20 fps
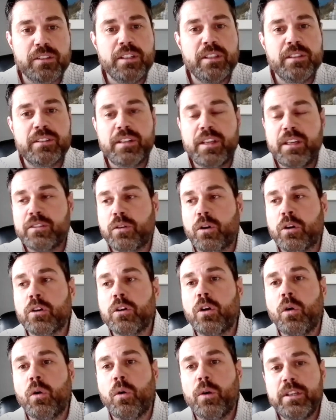these things are
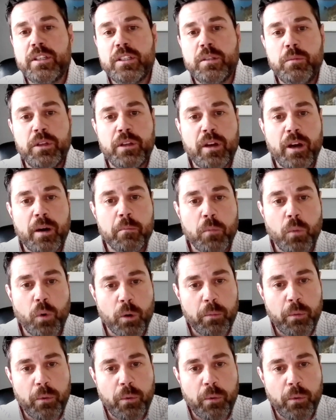going to become more